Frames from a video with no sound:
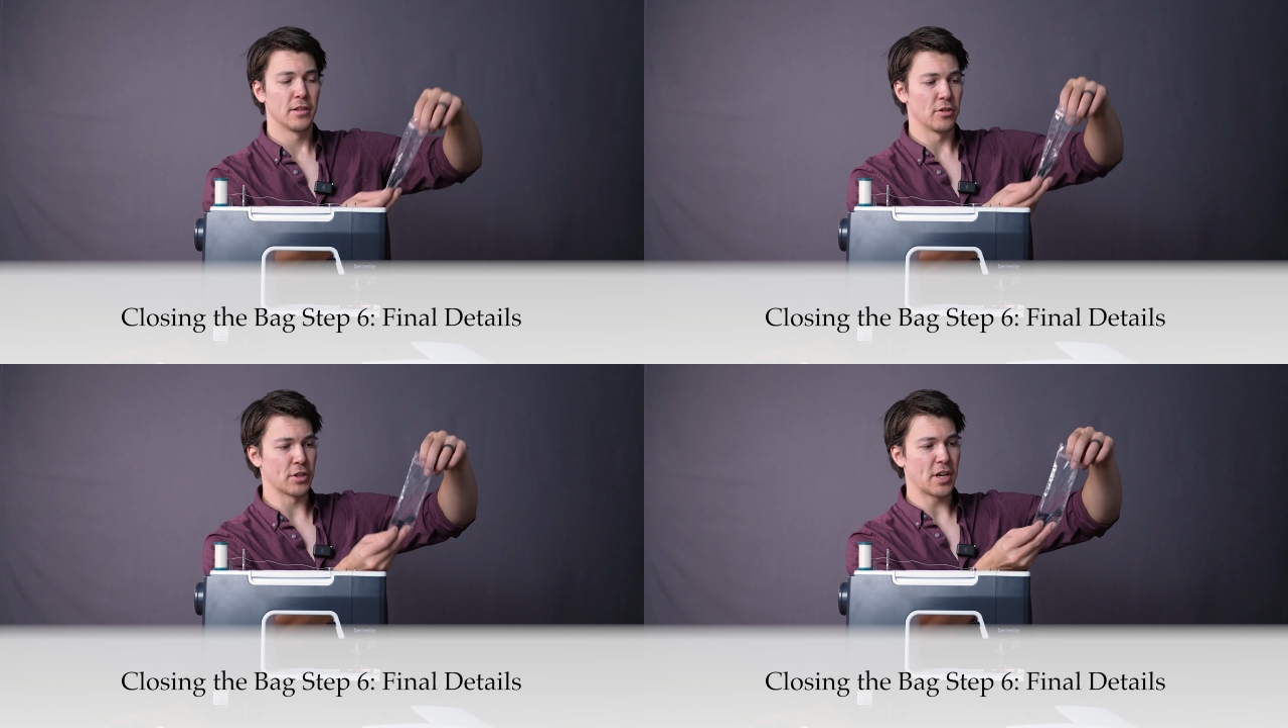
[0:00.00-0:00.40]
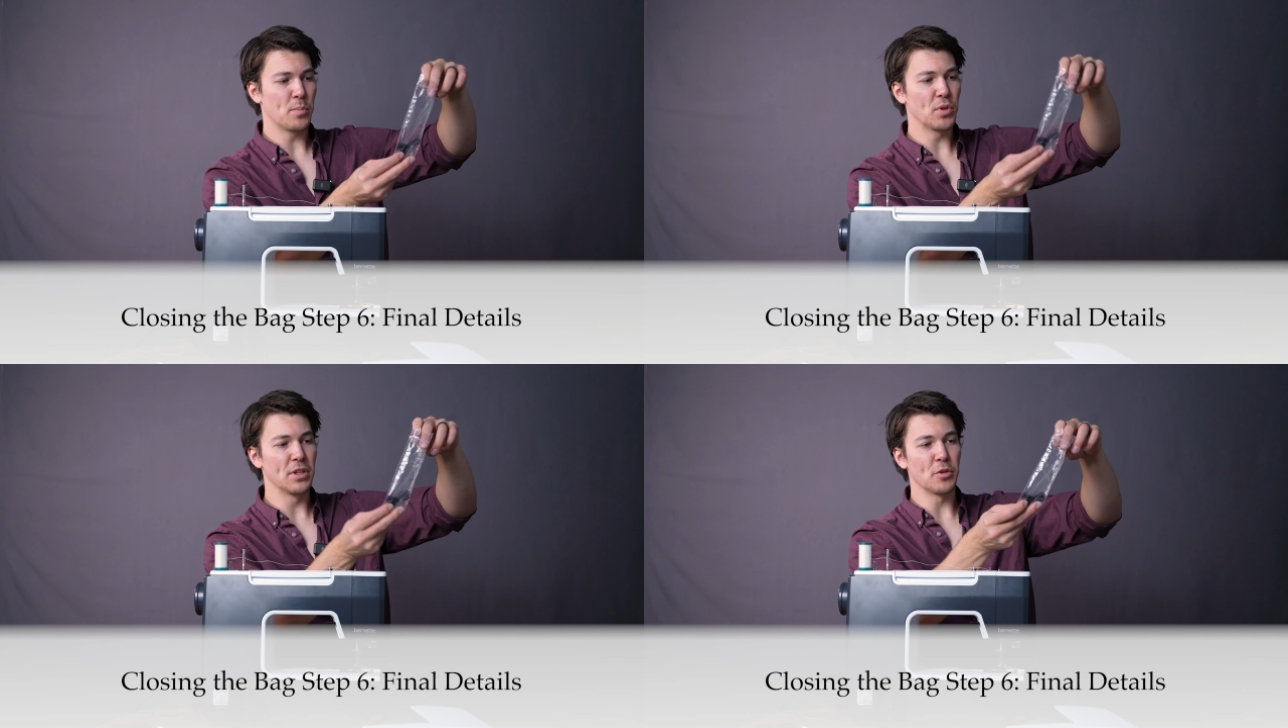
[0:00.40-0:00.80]
There's a
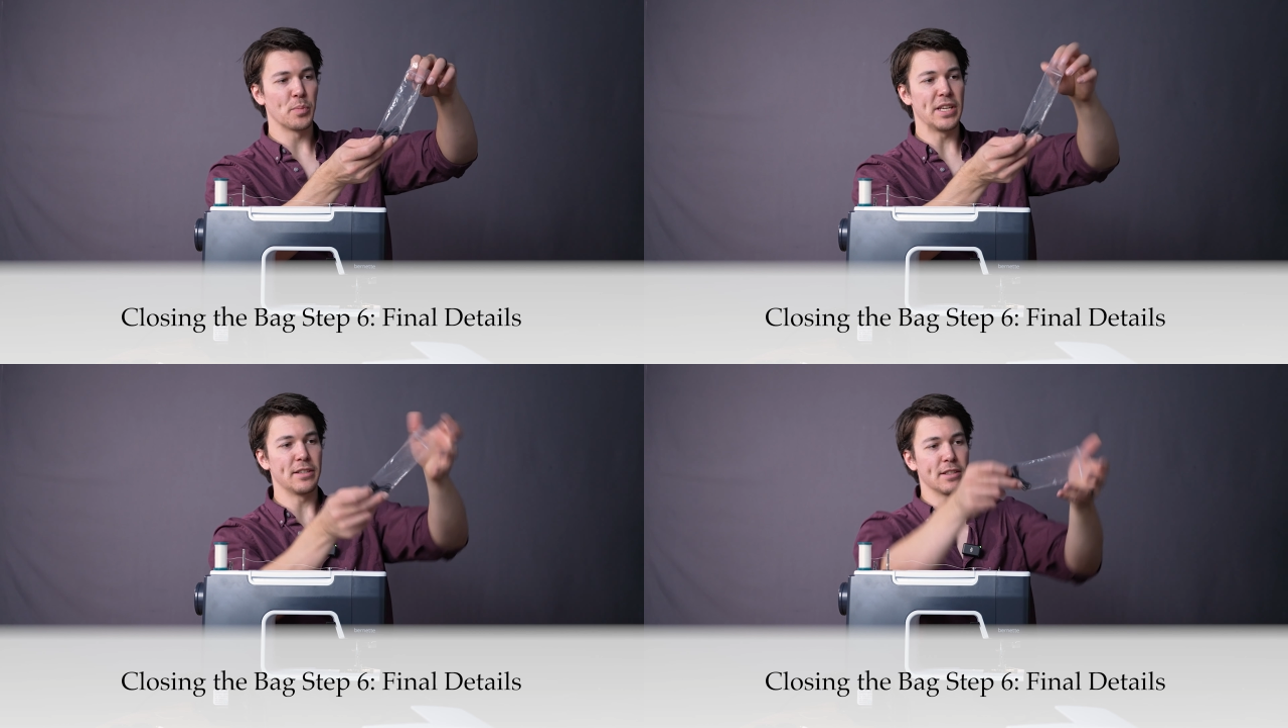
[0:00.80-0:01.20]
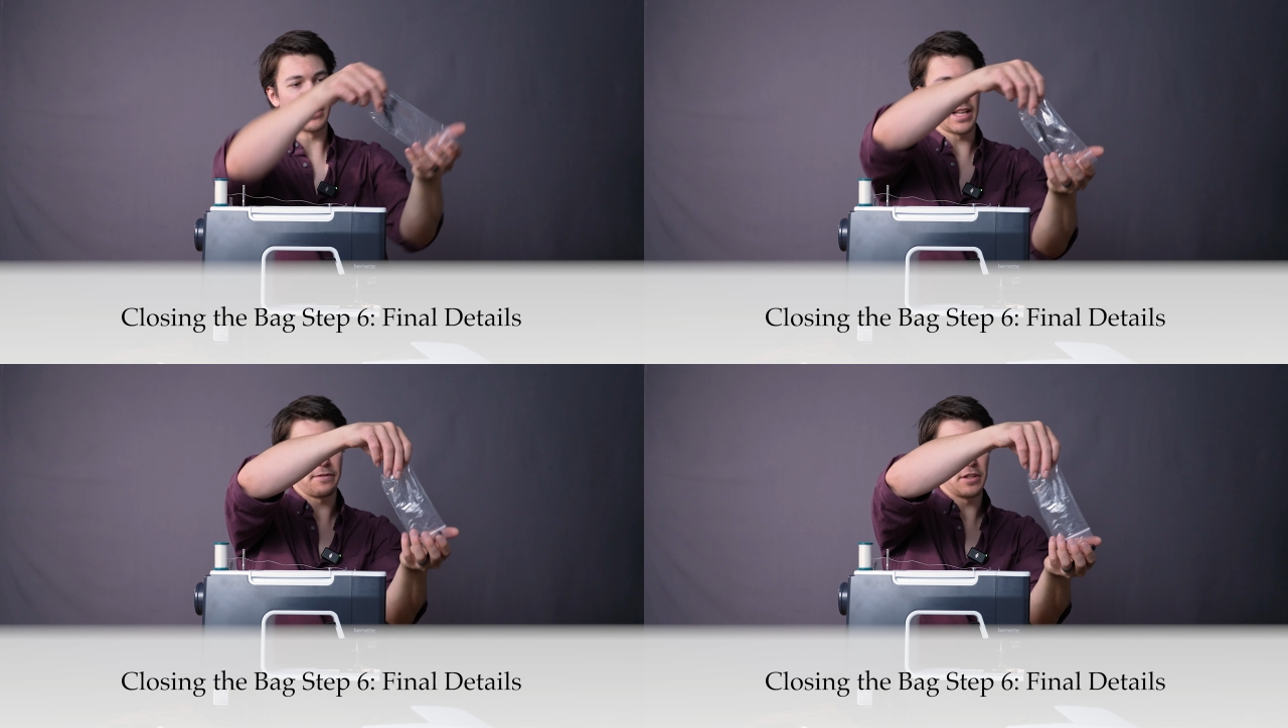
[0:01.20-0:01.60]
couple little pieces
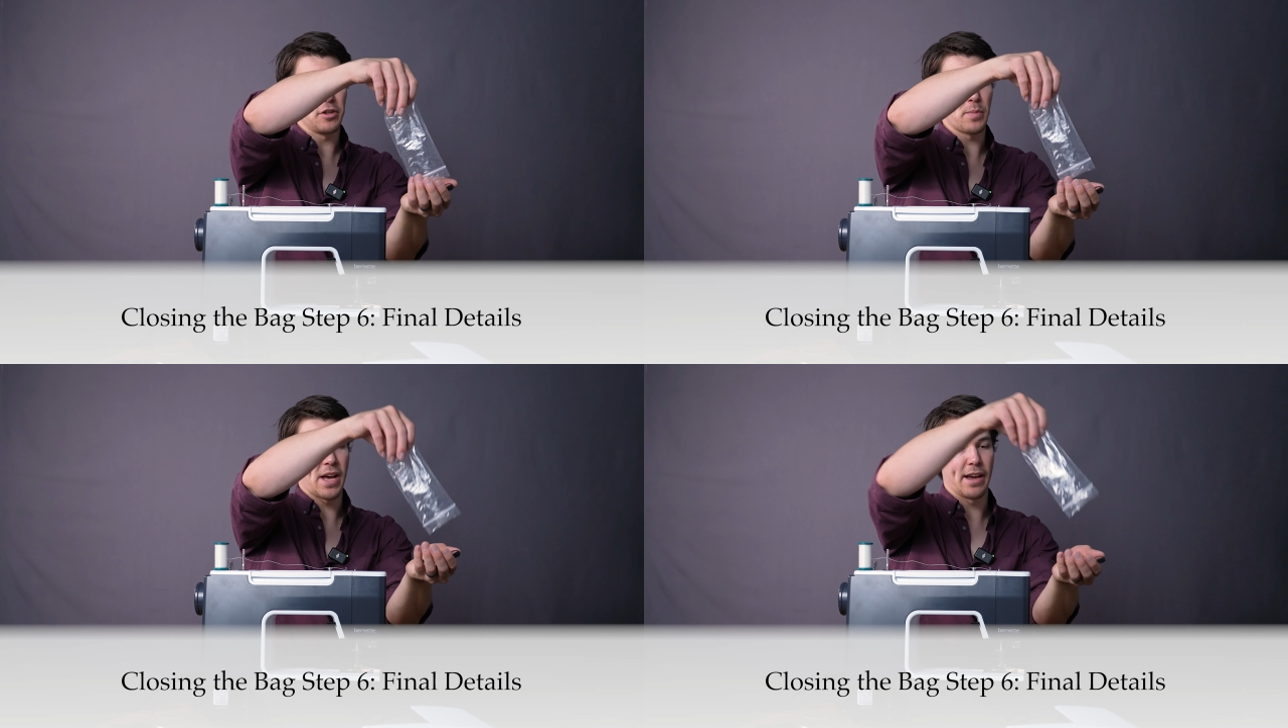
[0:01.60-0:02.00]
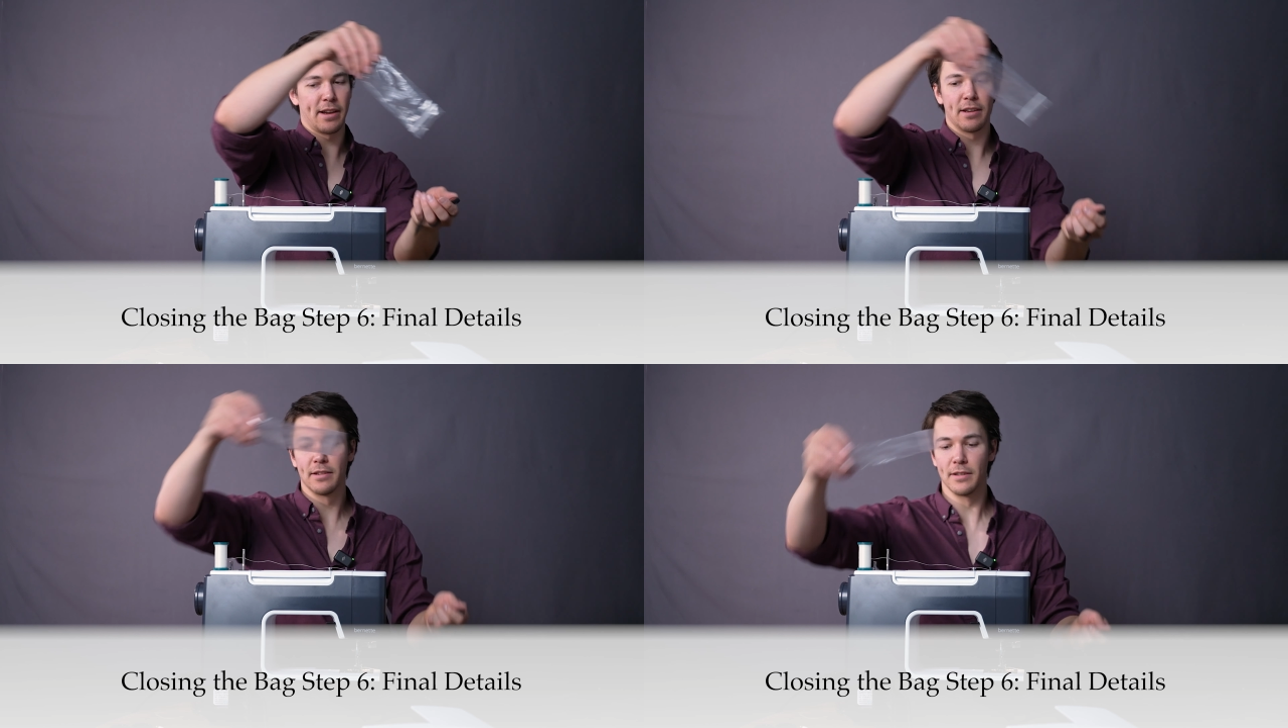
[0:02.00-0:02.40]
left in your
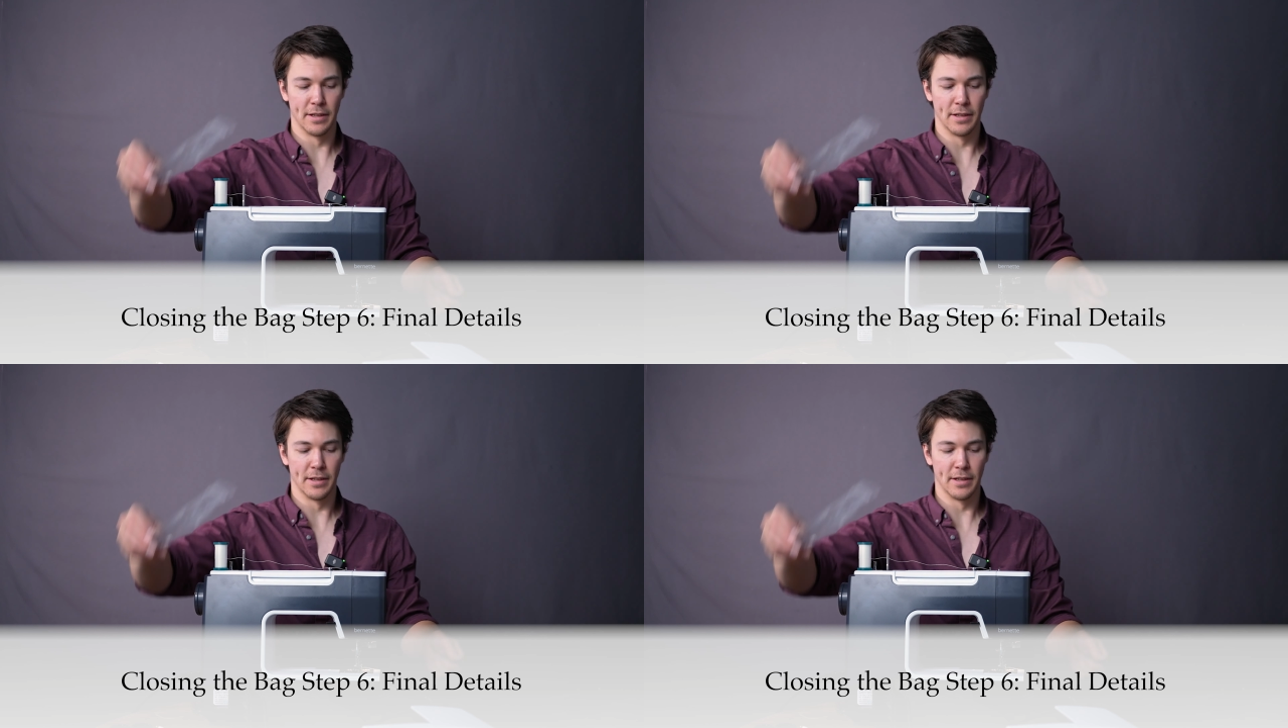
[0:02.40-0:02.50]
bag,